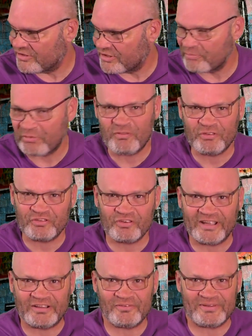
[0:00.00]
I'm going to bother
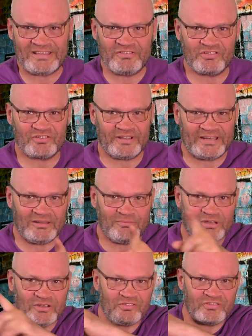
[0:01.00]
try green screening
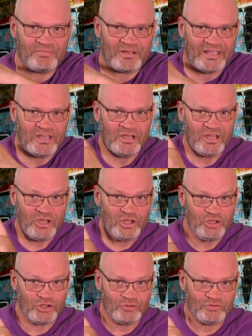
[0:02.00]
because of my
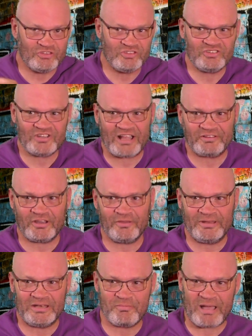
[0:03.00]
huge
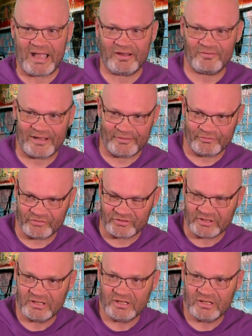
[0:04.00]
shadow in the background.